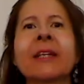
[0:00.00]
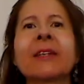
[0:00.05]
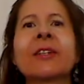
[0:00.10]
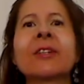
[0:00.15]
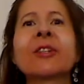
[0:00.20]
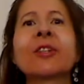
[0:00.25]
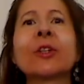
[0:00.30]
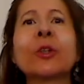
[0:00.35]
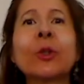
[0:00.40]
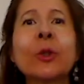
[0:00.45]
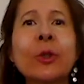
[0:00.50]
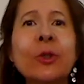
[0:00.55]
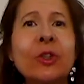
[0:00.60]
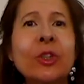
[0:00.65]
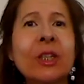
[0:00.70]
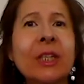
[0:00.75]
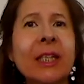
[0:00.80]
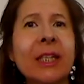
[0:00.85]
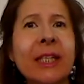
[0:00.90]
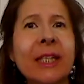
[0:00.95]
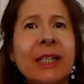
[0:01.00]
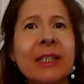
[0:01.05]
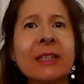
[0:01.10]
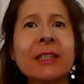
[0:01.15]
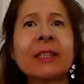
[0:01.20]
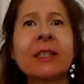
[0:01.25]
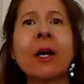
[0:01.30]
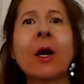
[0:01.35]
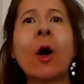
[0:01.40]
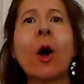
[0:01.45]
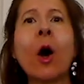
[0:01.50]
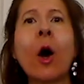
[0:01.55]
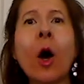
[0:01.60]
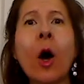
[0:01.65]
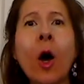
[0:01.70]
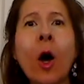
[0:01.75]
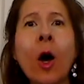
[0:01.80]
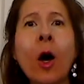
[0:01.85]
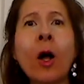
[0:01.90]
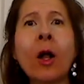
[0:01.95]
The solution is
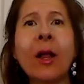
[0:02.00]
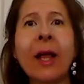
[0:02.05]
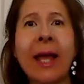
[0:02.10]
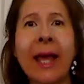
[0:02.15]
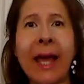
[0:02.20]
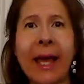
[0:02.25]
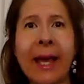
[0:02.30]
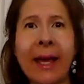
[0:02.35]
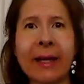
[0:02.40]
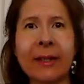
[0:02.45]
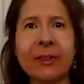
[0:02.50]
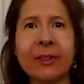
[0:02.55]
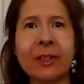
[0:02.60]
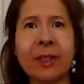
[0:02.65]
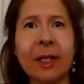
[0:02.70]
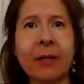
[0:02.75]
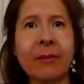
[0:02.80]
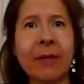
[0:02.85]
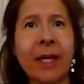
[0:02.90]
all heads of